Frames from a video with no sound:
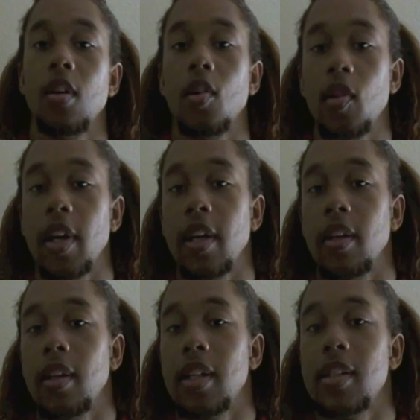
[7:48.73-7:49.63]
Okay,
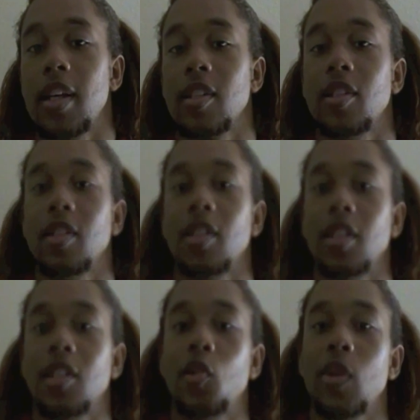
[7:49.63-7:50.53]
that's actually a
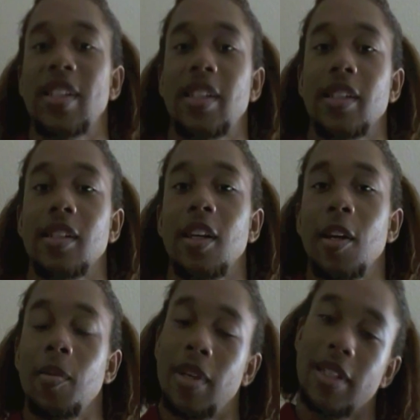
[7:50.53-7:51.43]
good question,
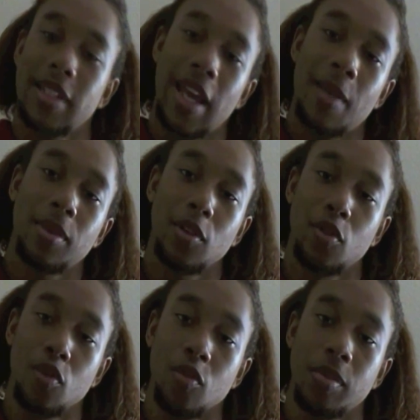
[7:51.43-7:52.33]
because
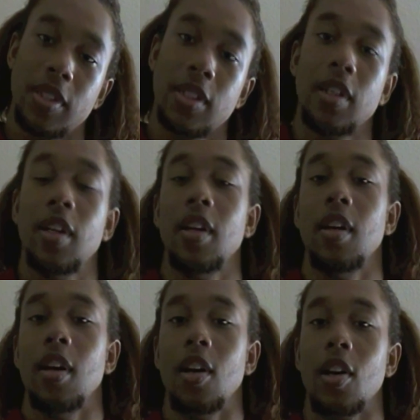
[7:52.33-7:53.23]
haplogroups
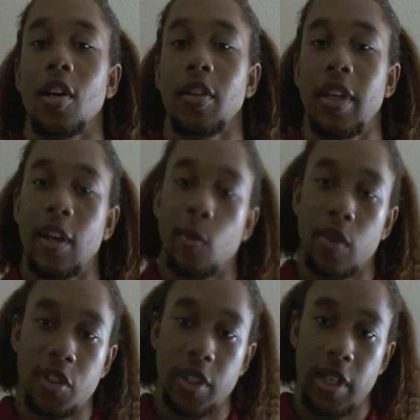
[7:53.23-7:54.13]
are the
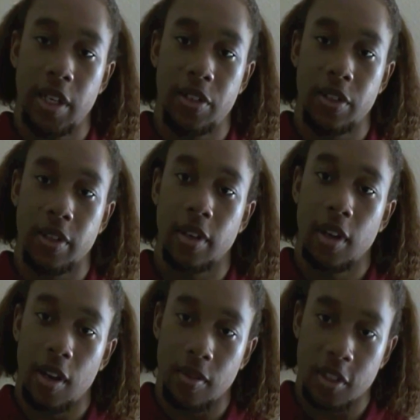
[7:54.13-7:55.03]
origination
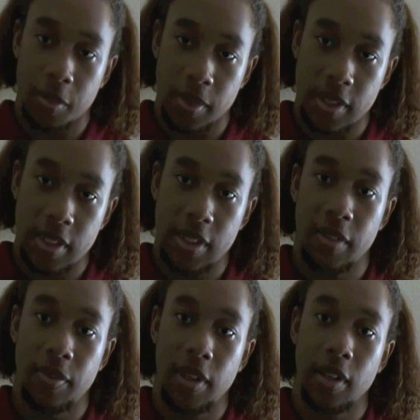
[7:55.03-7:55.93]
of a
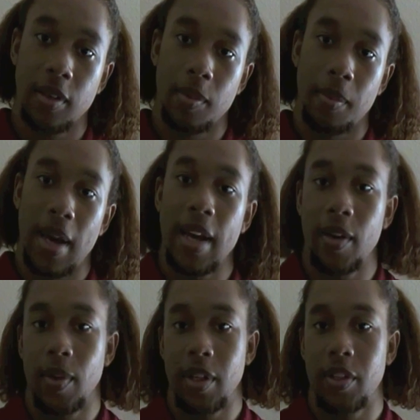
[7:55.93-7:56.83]
specific
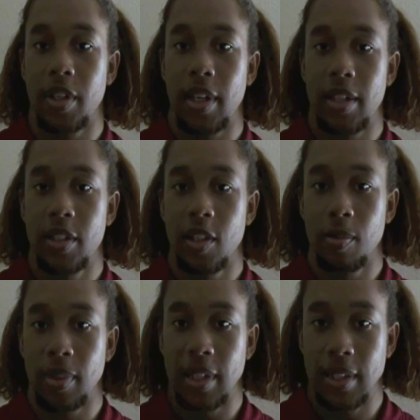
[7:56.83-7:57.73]
migration that
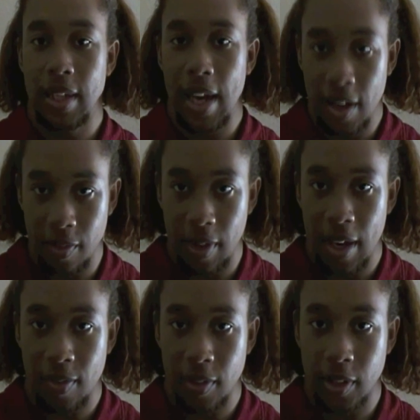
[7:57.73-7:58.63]
took place out of
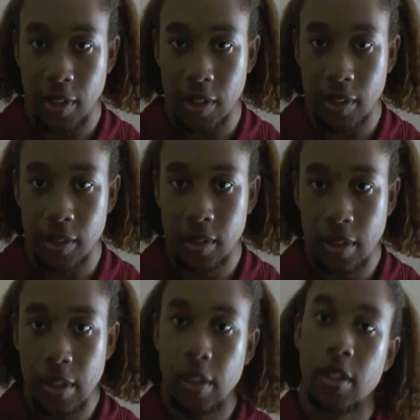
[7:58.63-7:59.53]
Africa.
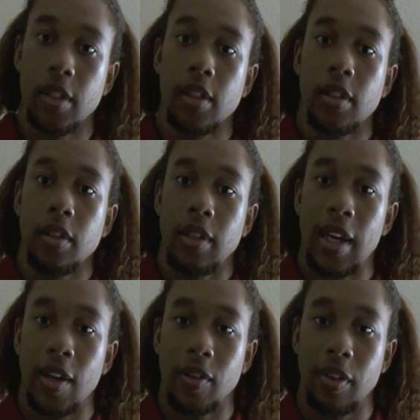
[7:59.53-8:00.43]
Now,